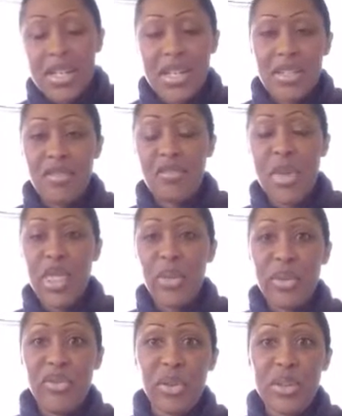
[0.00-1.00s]
It hasn't even been
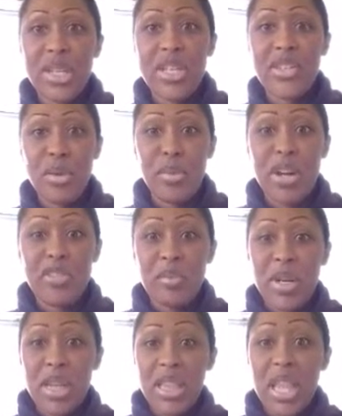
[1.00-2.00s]
3 full days yet, but I've
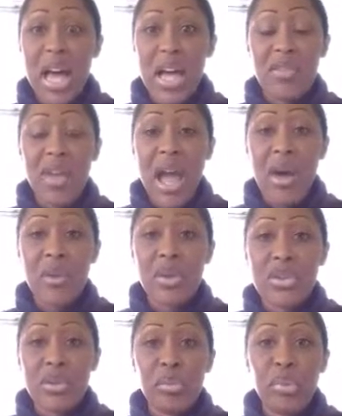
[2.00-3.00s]
spent a lot of
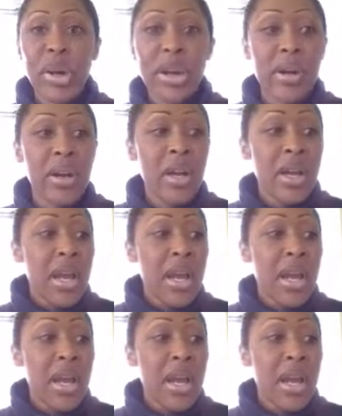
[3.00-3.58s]
hours in prayer.